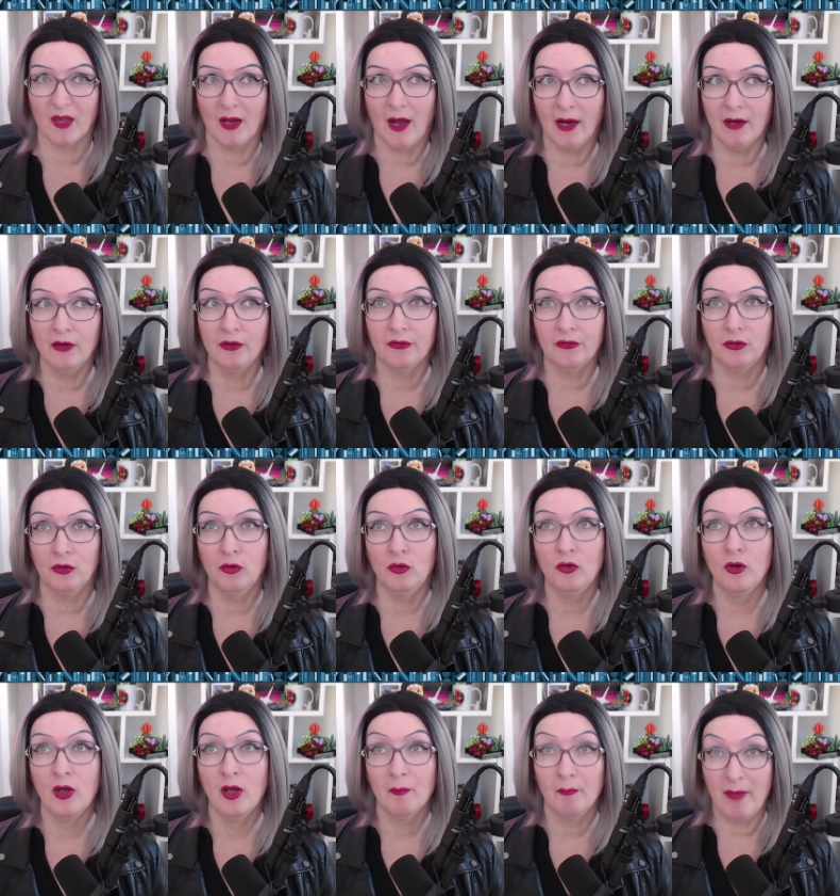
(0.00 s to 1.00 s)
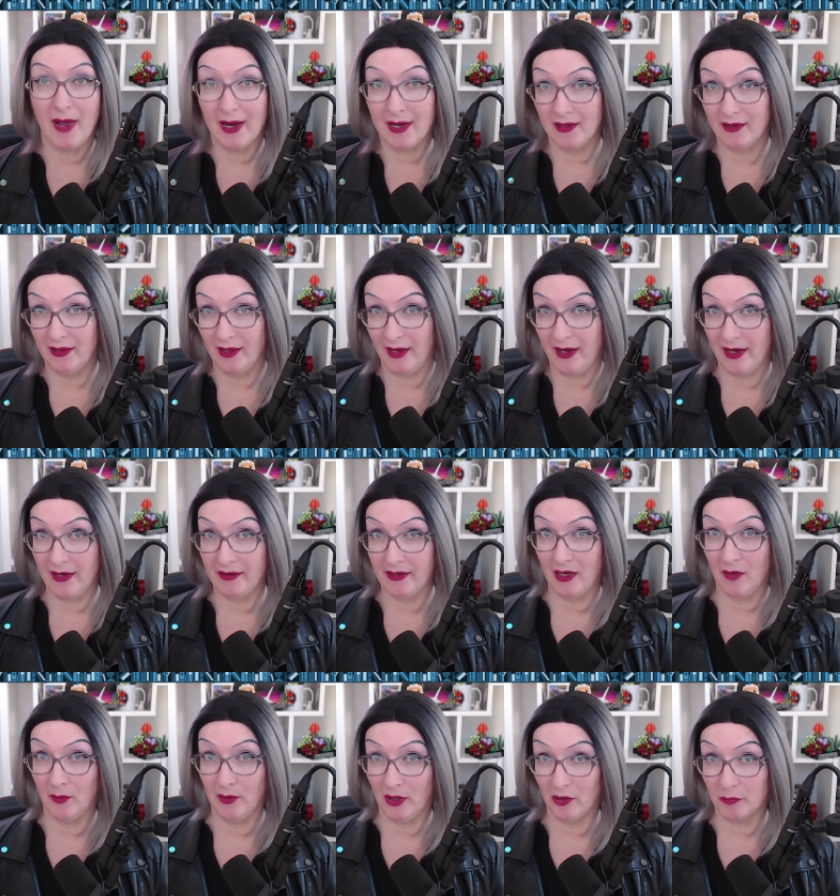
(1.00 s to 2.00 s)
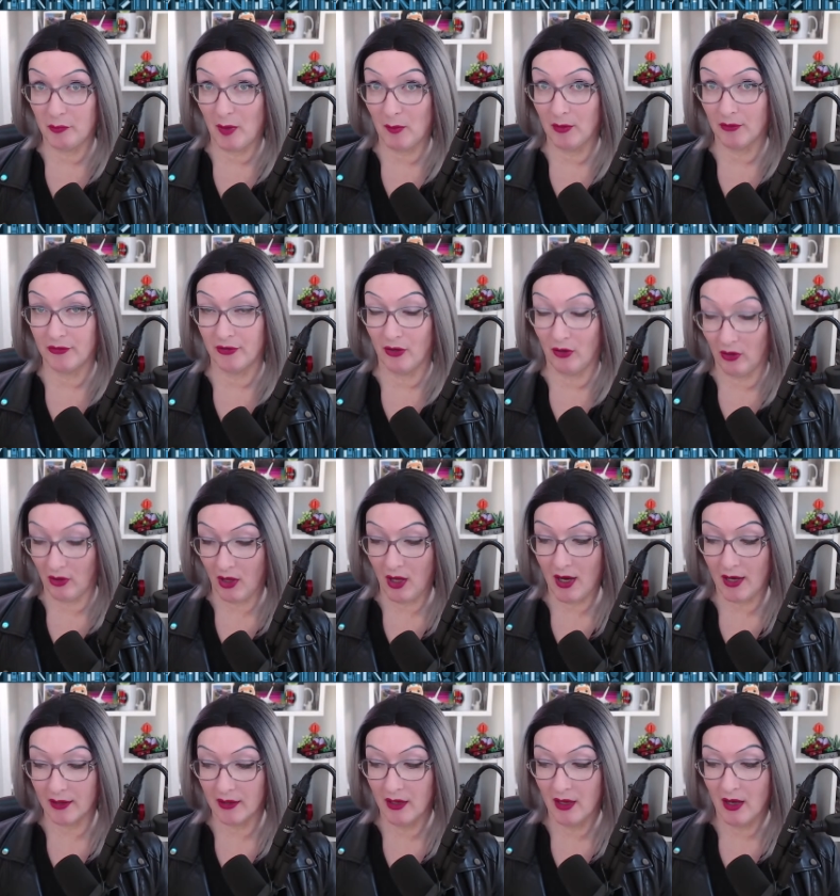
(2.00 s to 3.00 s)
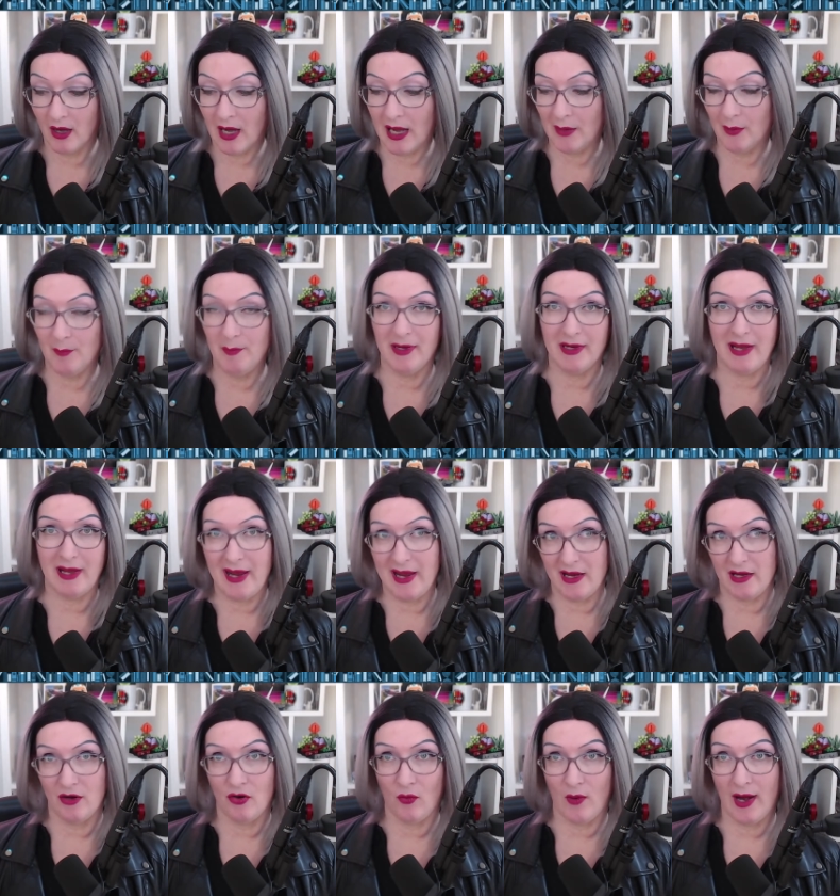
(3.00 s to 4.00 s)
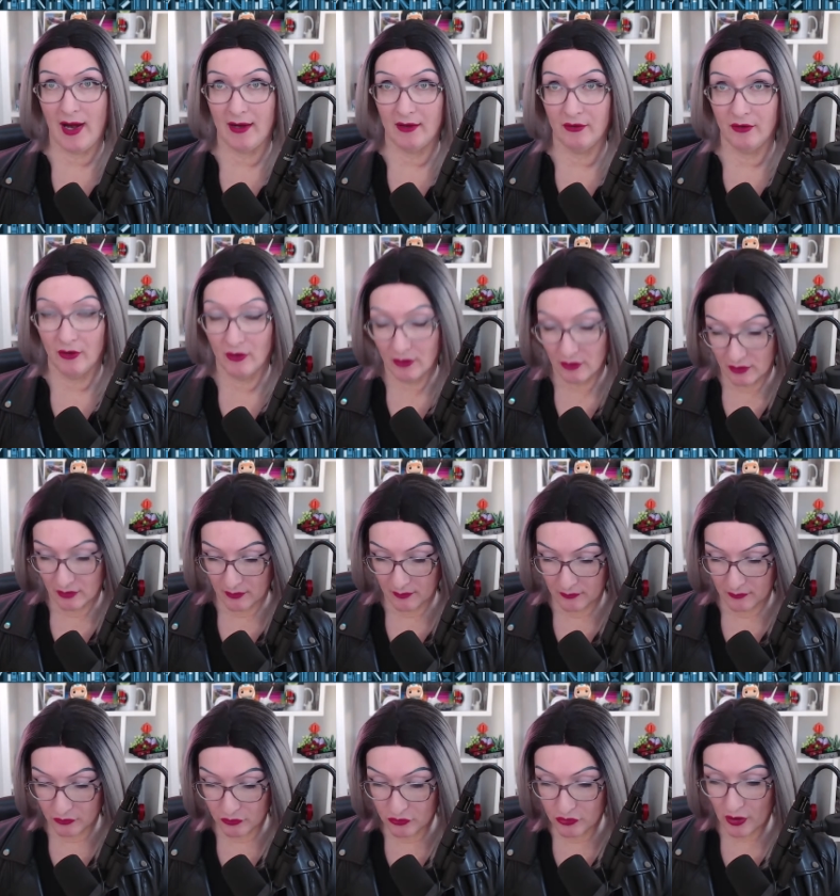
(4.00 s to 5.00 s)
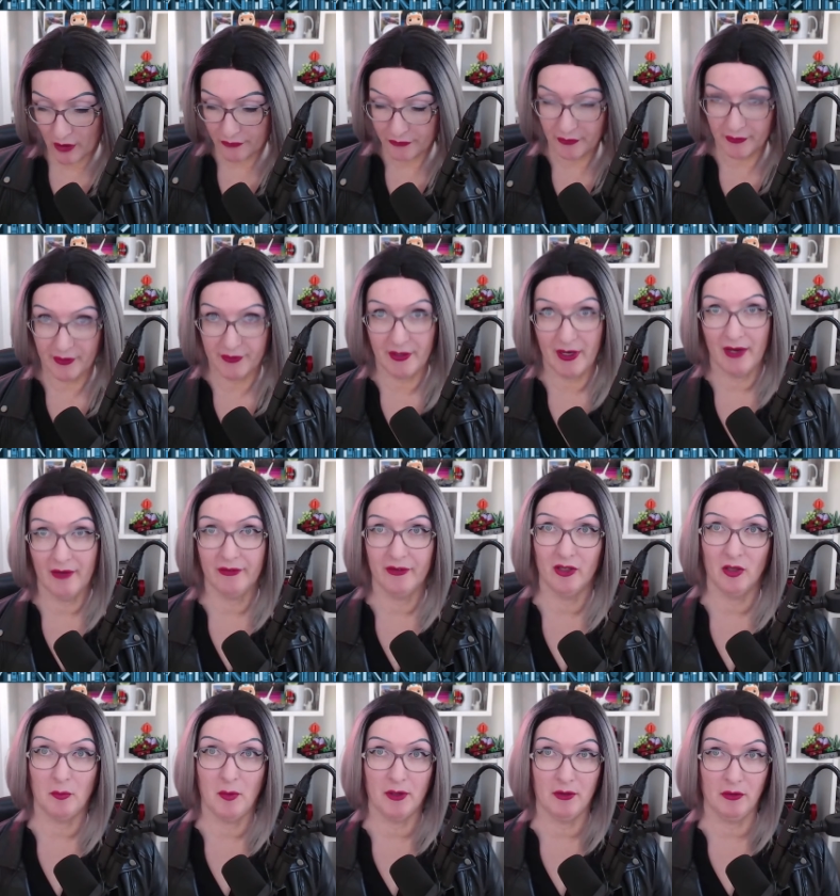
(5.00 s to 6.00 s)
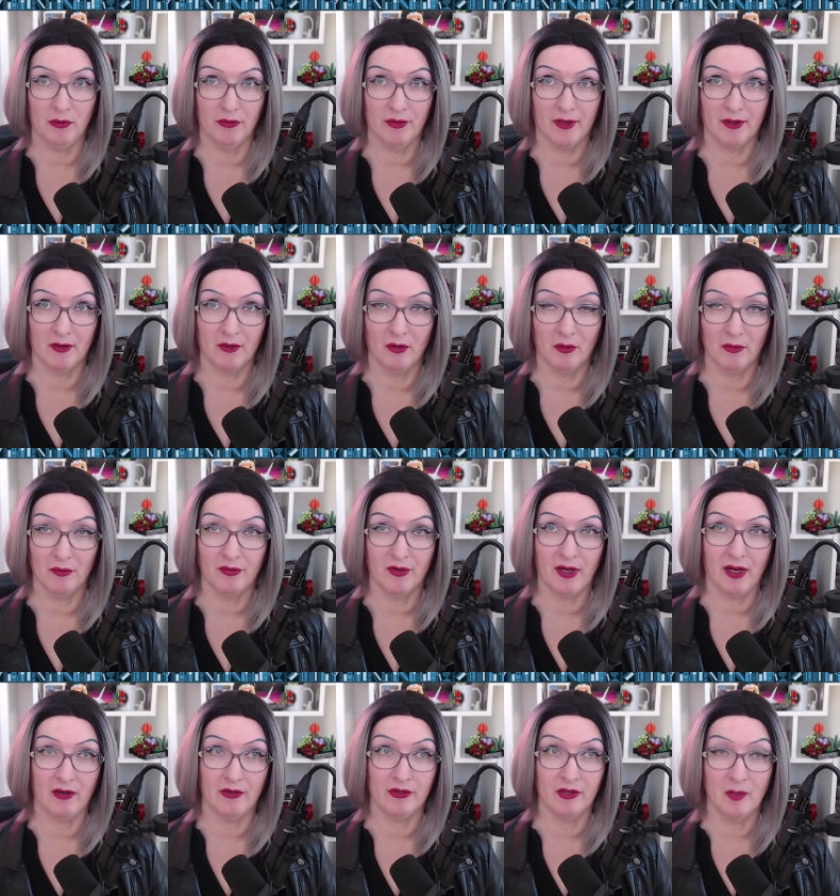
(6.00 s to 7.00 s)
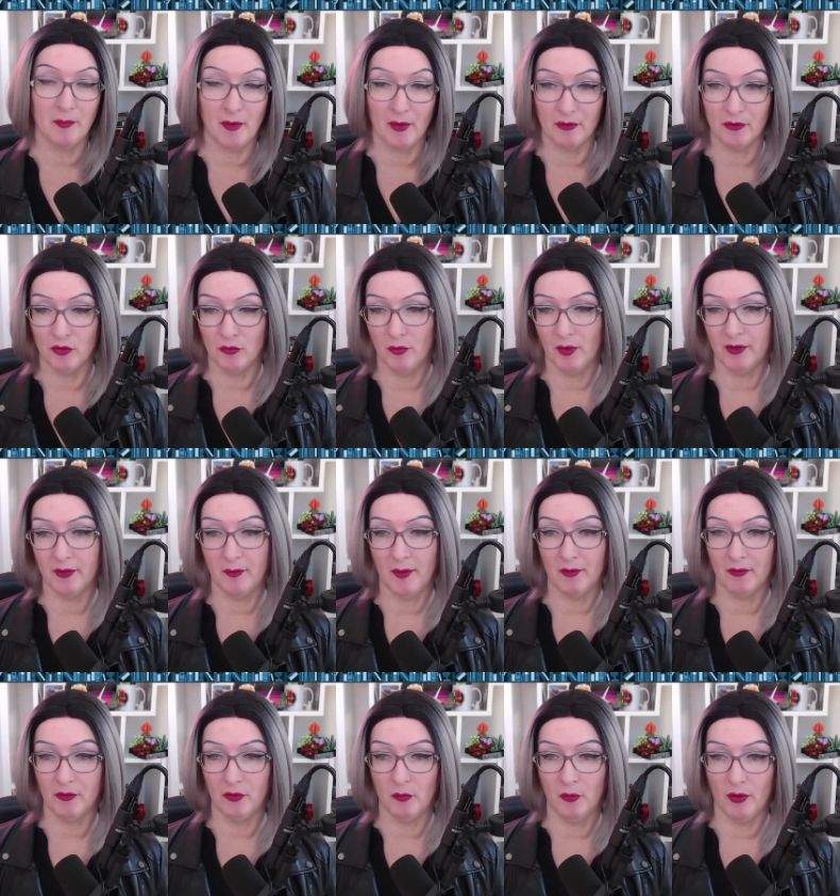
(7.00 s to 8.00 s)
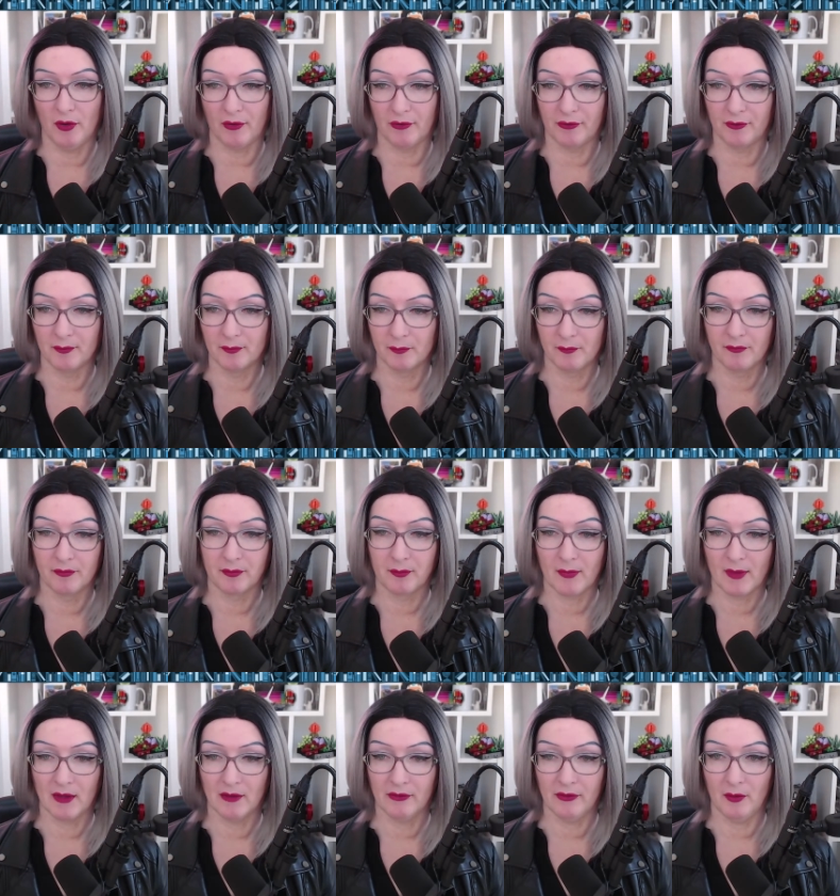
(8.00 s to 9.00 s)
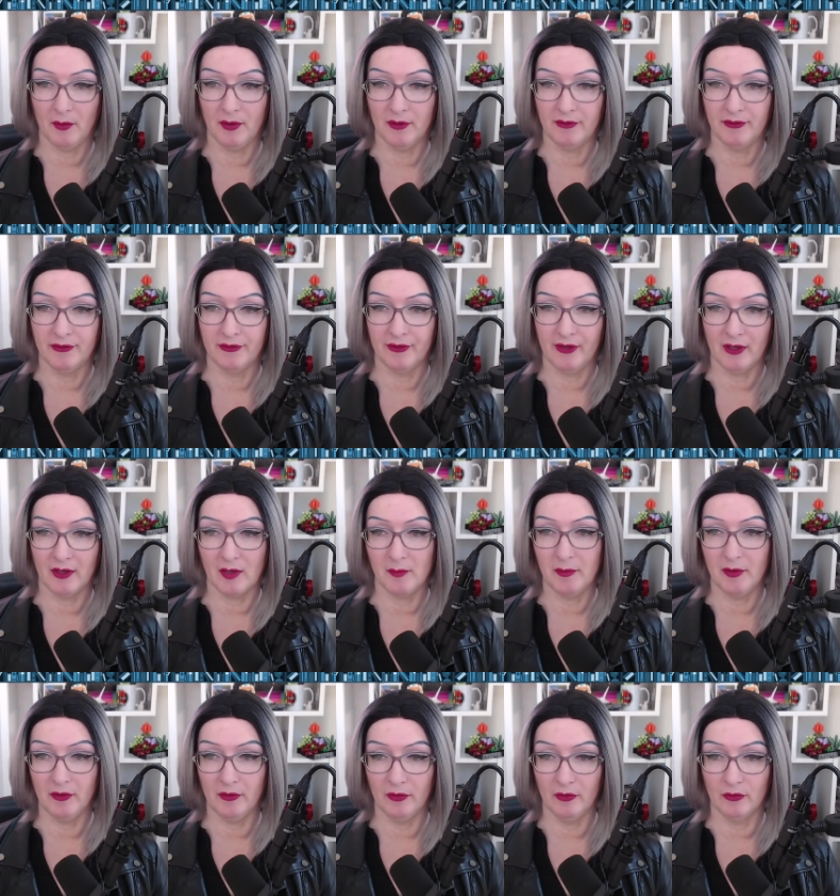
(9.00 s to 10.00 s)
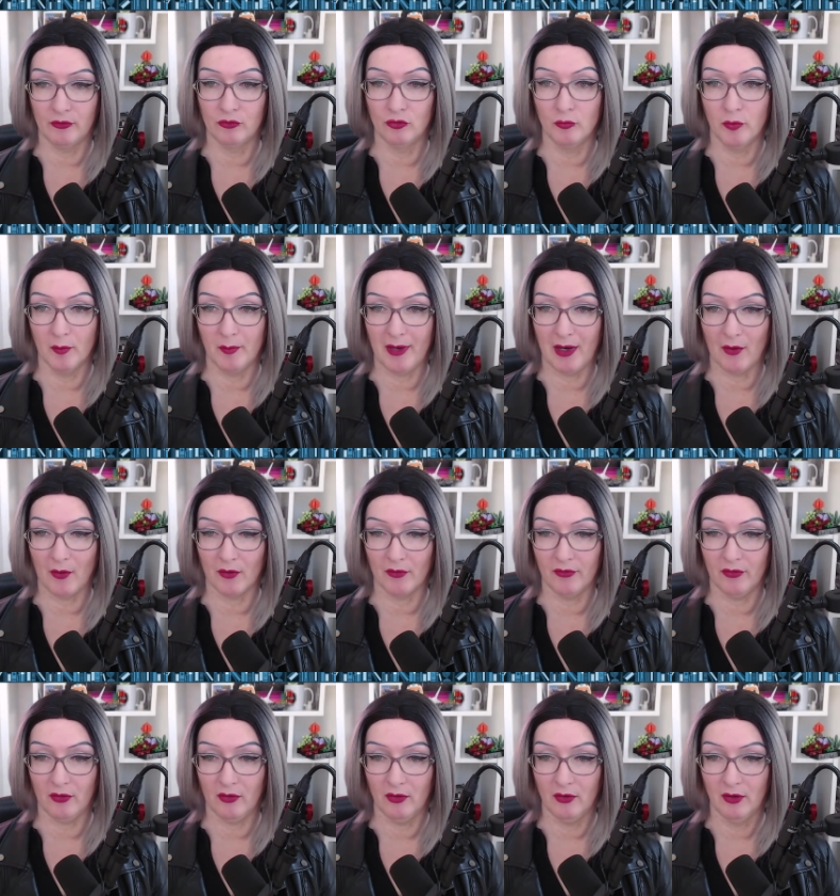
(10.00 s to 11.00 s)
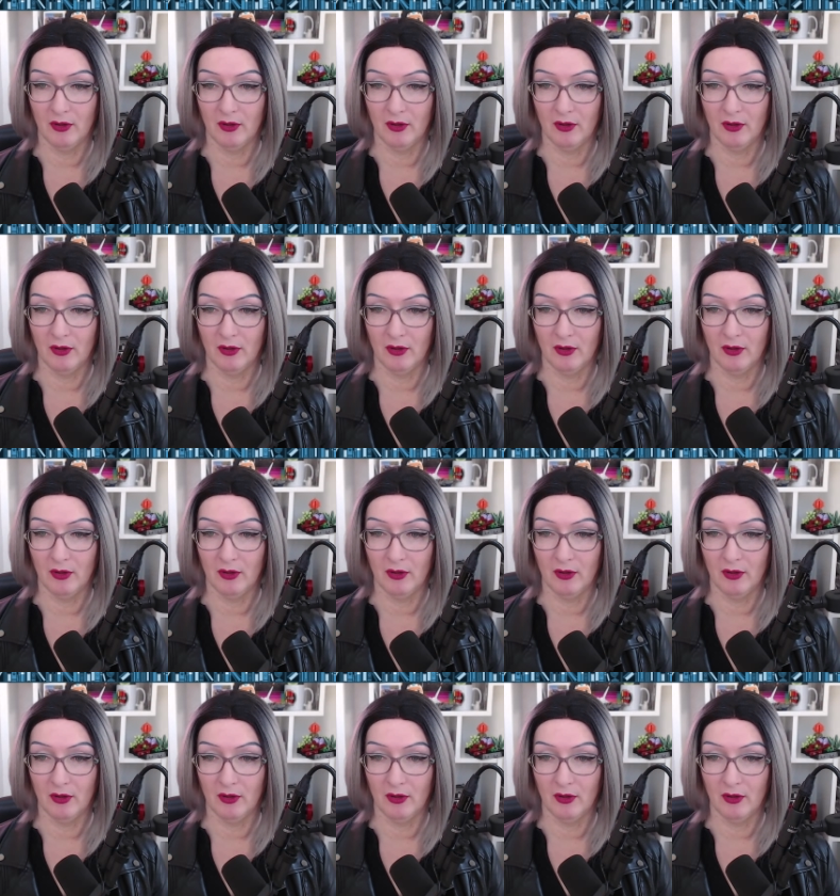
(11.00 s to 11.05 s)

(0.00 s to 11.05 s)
I used to, back in the heyday when I was publishing a lot, I would make 8 grand just on the day I sent out my newsletter notification about new books. So it can be super powerful.